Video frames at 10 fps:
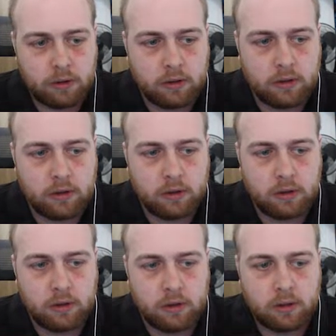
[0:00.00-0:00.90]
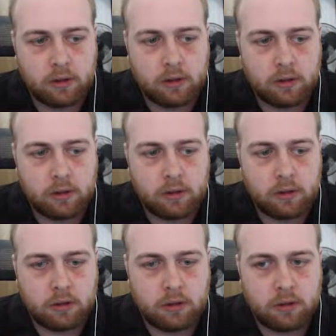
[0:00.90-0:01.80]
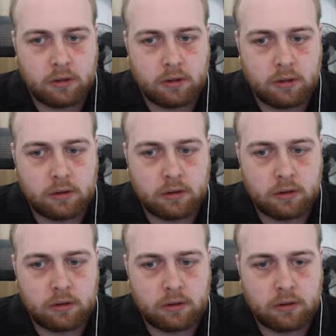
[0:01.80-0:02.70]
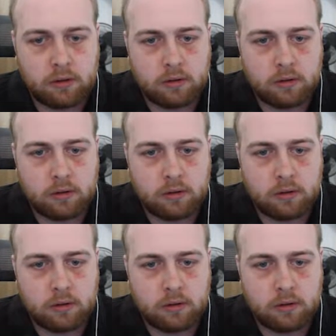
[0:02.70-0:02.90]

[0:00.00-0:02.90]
No one is speaking in this clip.